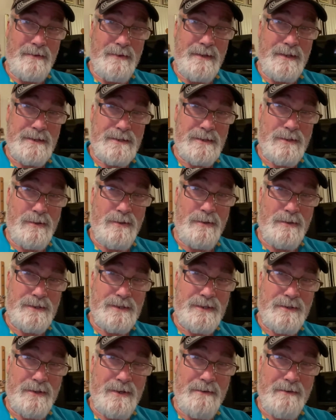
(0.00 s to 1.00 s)
this whole
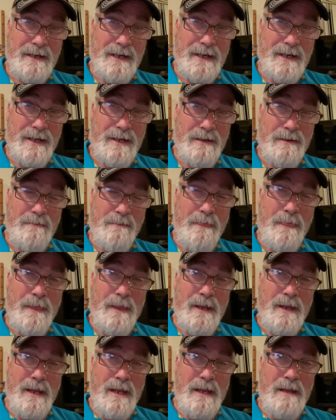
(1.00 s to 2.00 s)
story right now.
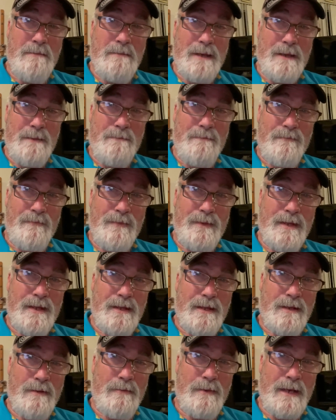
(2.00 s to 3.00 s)
But
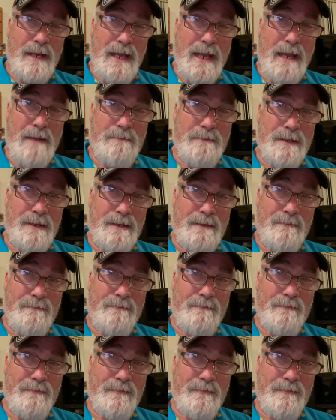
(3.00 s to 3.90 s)
what happened